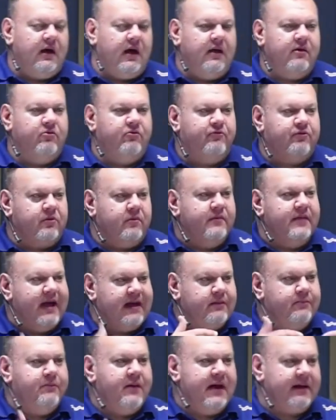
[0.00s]
and from
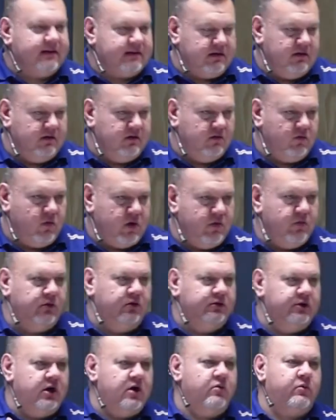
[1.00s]
that pattern, we
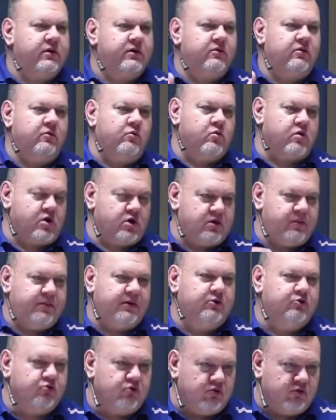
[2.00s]
will know we worship
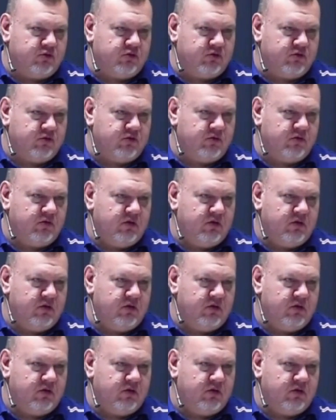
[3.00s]
in truth.